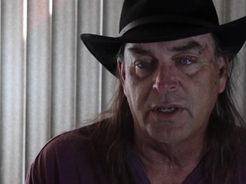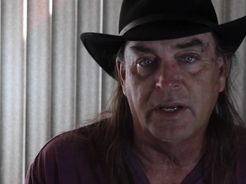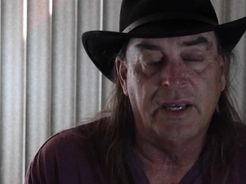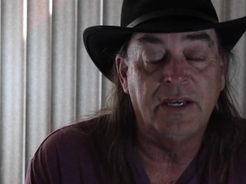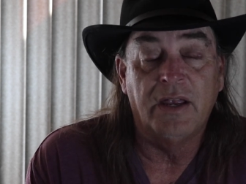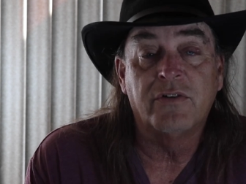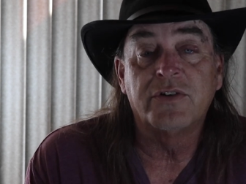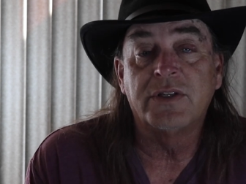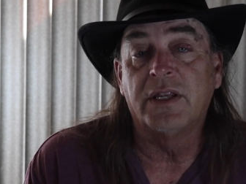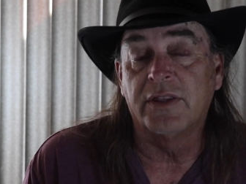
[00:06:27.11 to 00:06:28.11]
And I'd never
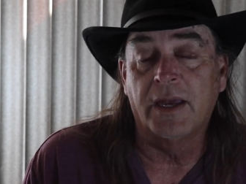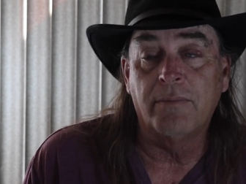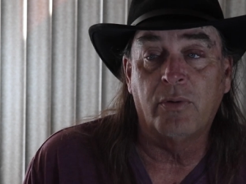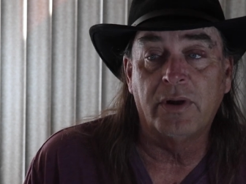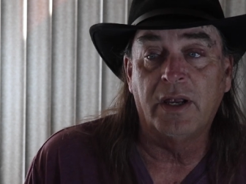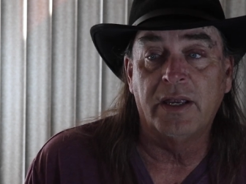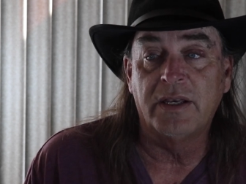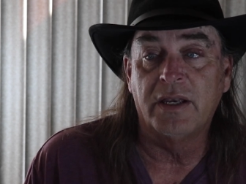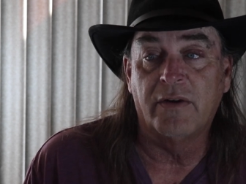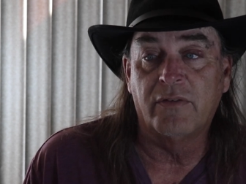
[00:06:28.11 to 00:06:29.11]
seen
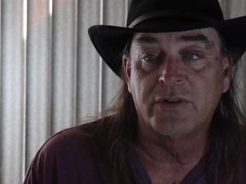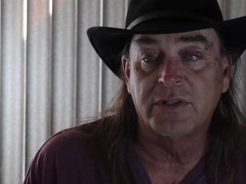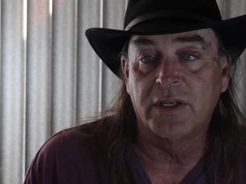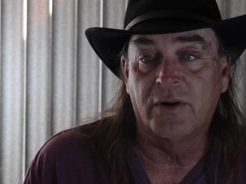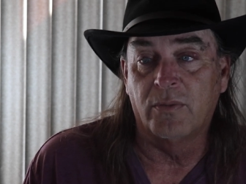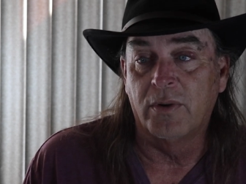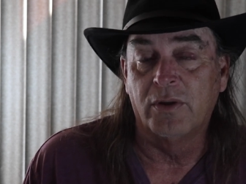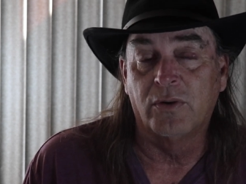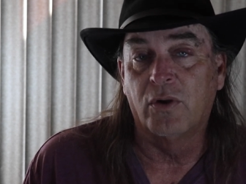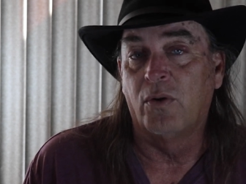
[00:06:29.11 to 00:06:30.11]
a
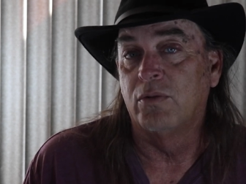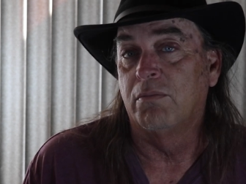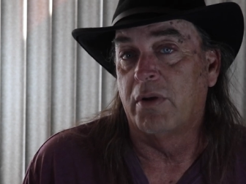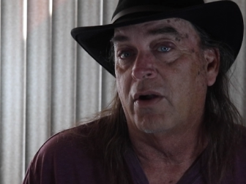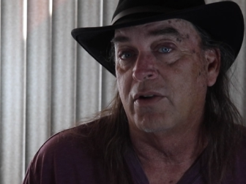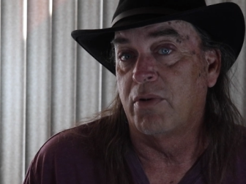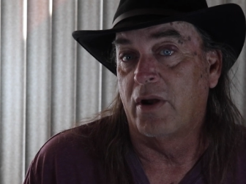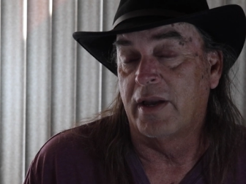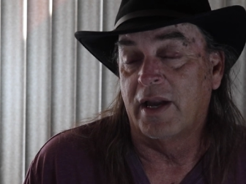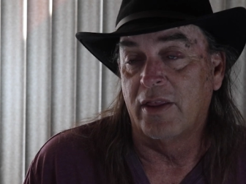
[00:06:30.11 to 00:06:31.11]
real gold bar
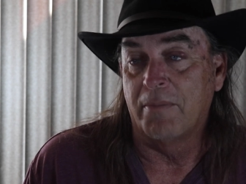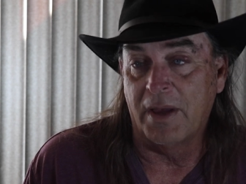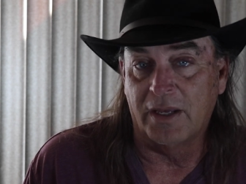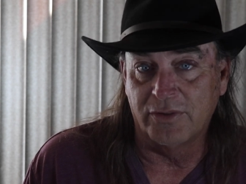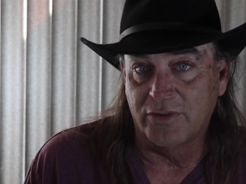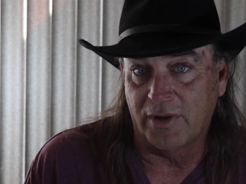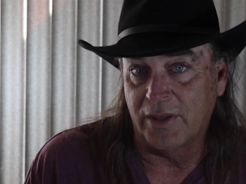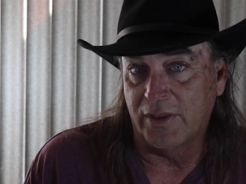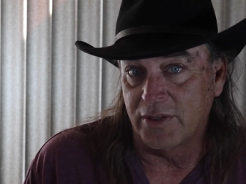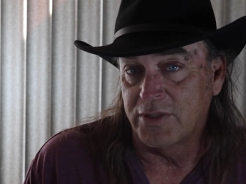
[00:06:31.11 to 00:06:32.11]
brought out of the mountains or
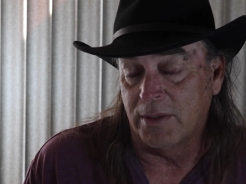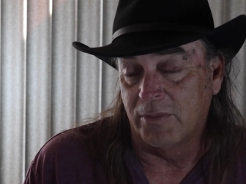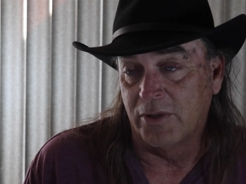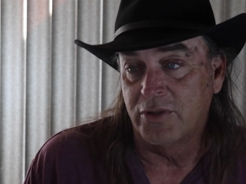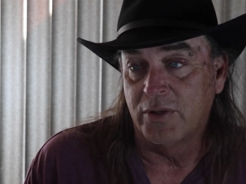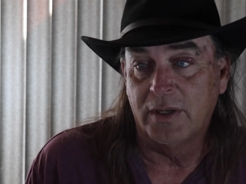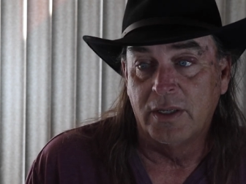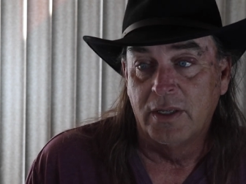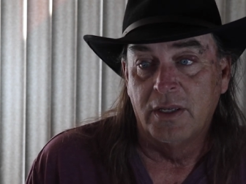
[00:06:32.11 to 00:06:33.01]
anything similar to it.